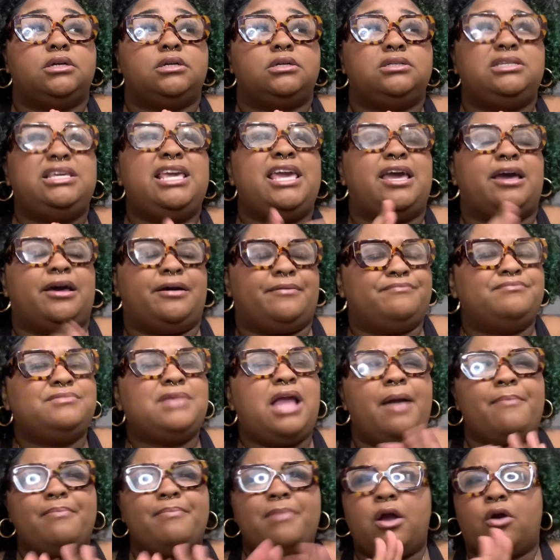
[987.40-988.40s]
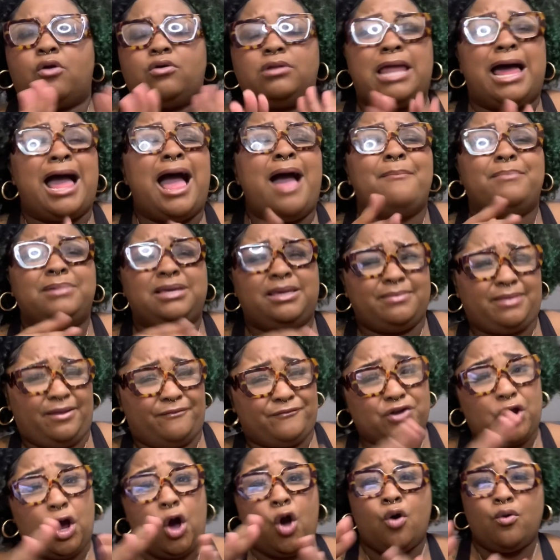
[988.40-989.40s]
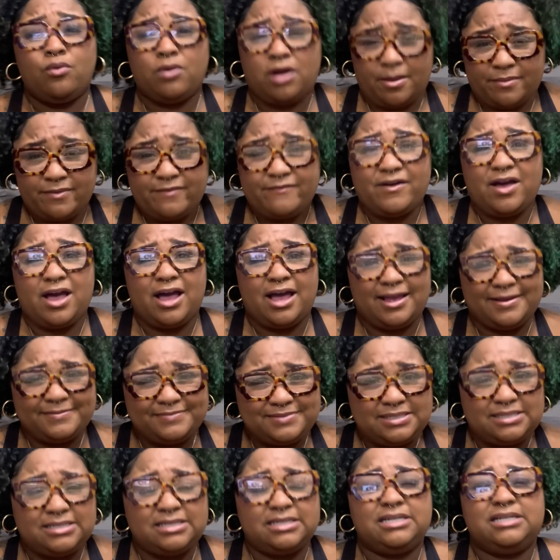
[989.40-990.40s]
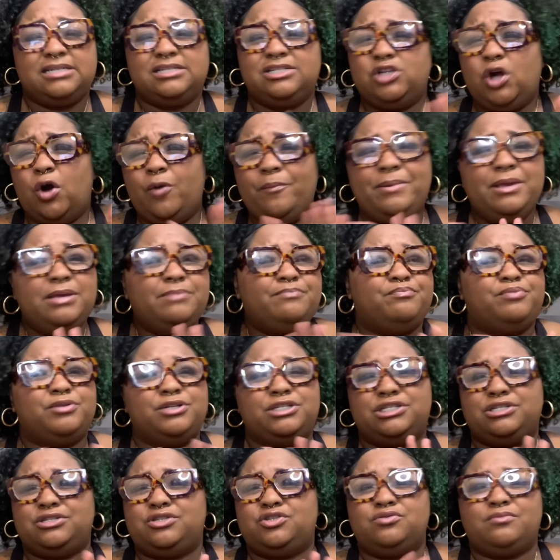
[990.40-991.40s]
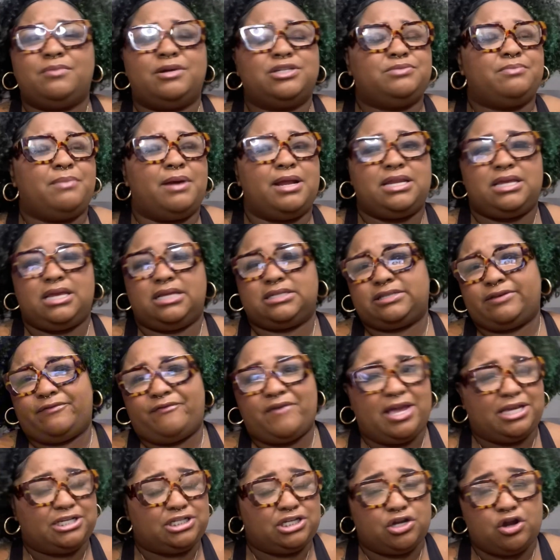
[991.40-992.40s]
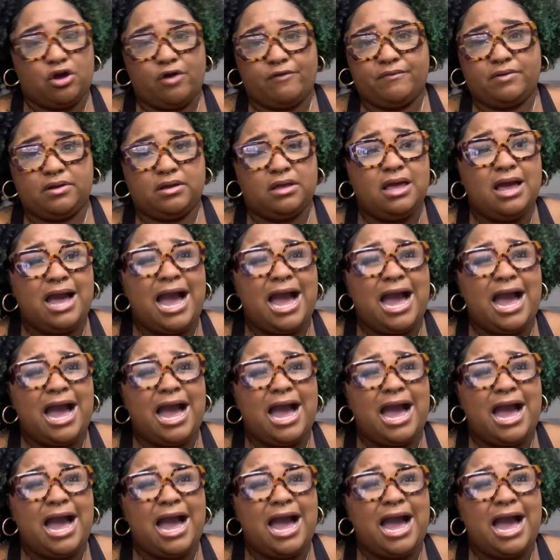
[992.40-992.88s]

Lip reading: yeah, I'm not gonna lie, I'm gonna keep that for the homecoming vibes. Don't be pushing too much money into Fashion Nova.